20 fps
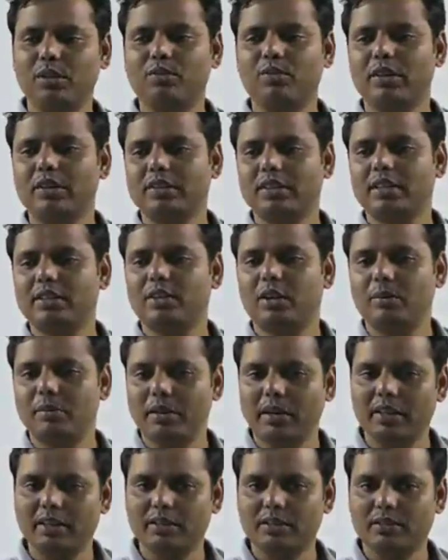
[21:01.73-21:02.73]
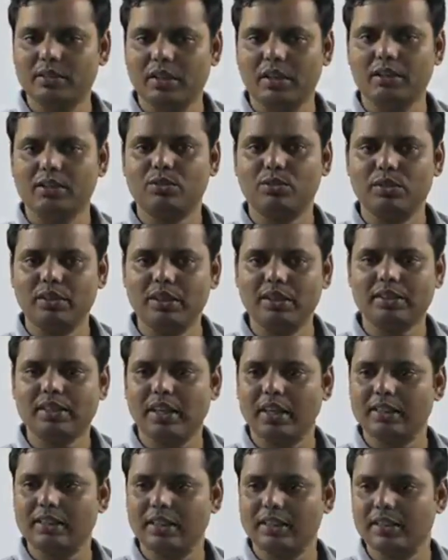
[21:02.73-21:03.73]
the Western dominance through these
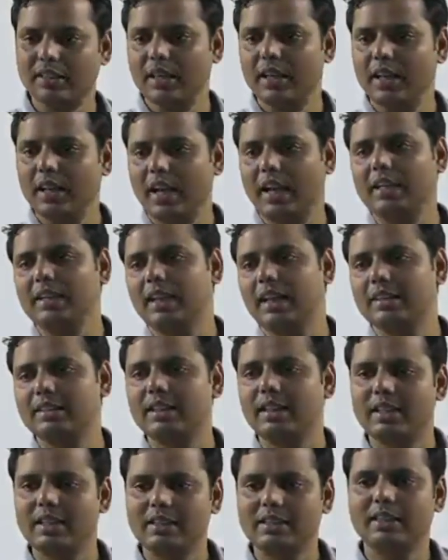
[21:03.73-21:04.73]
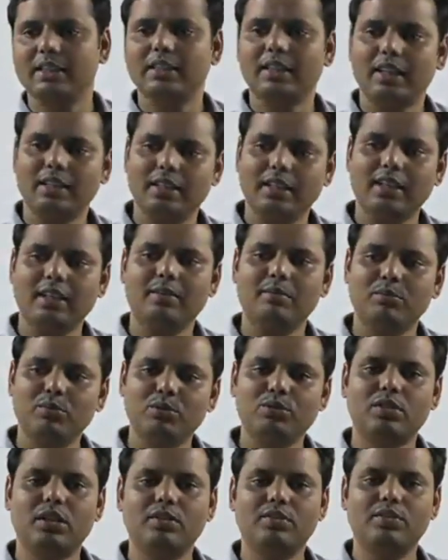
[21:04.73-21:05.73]
cultures, and that's the reason that they
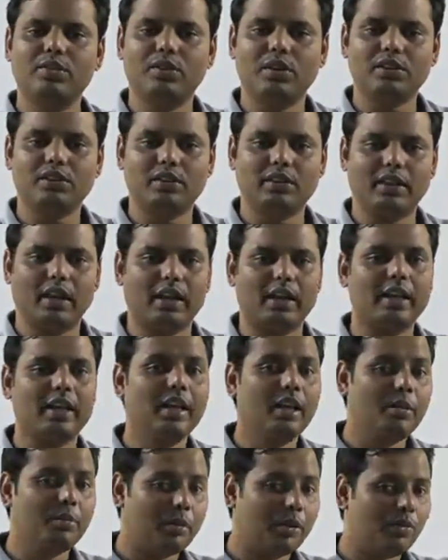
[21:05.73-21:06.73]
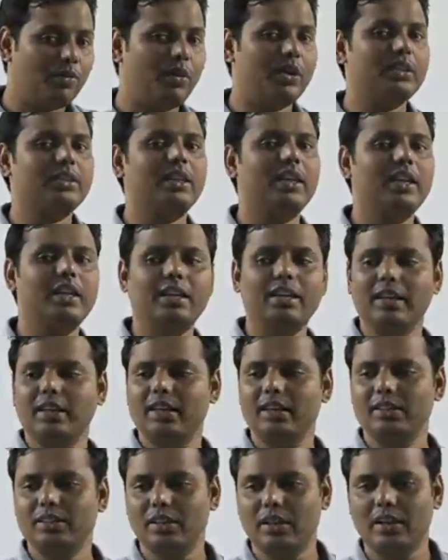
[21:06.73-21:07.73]
mostly focus on that. But once the Indian
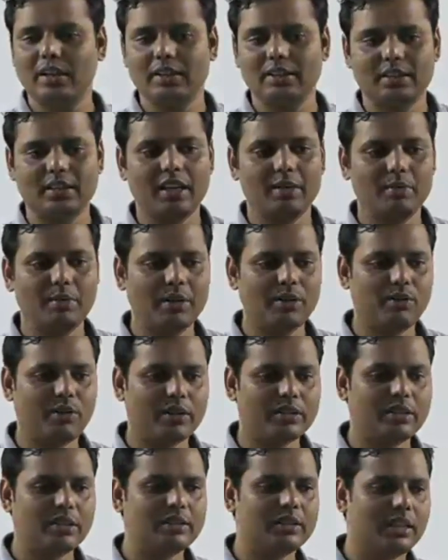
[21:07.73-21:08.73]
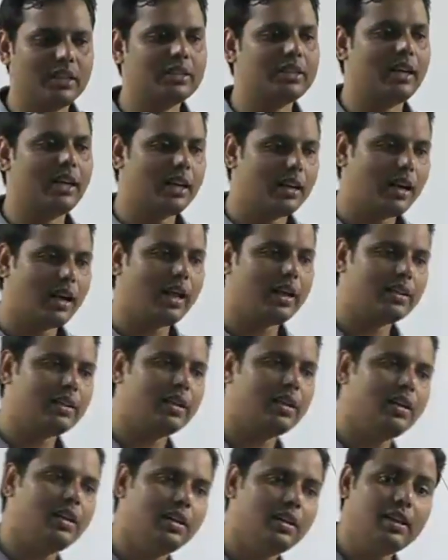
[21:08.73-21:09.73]
historians came into existence, right, like
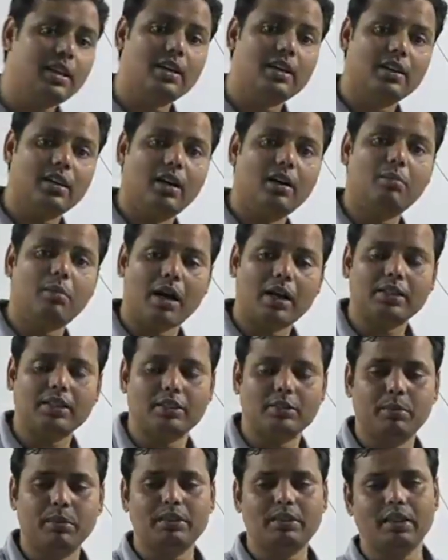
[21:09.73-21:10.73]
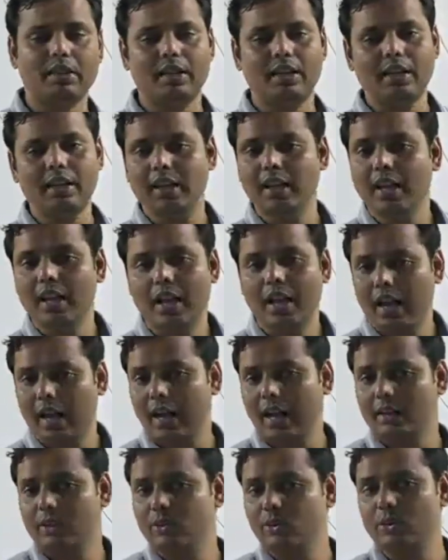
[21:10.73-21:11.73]
the Indian Marxists basically, and
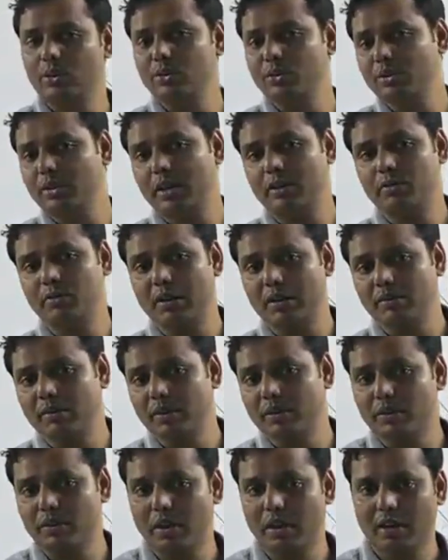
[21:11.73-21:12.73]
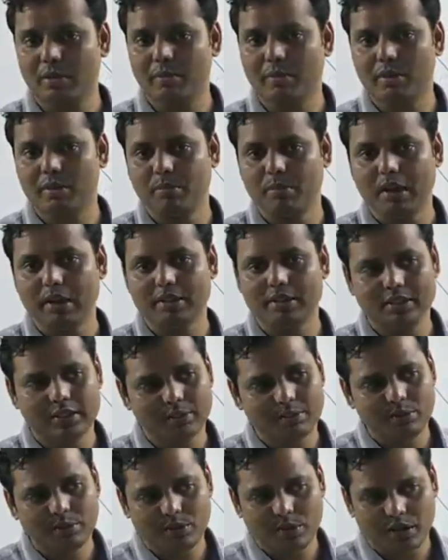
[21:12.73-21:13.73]
I told you that whenever you talk about
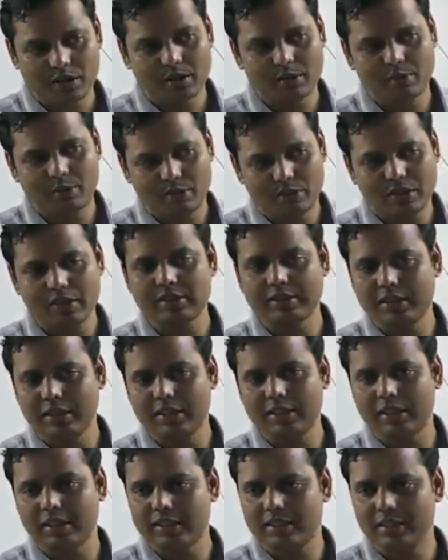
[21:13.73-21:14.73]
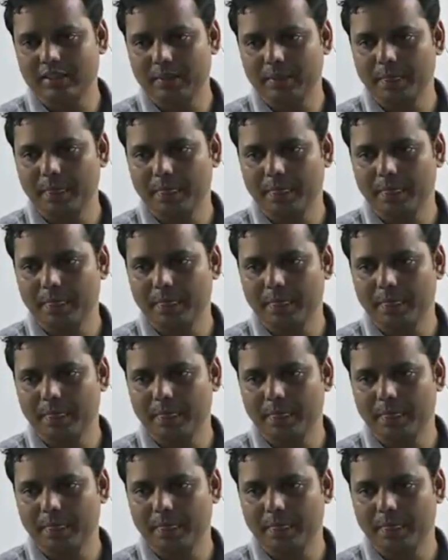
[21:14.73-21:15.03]
Marxism, you talk about the stages.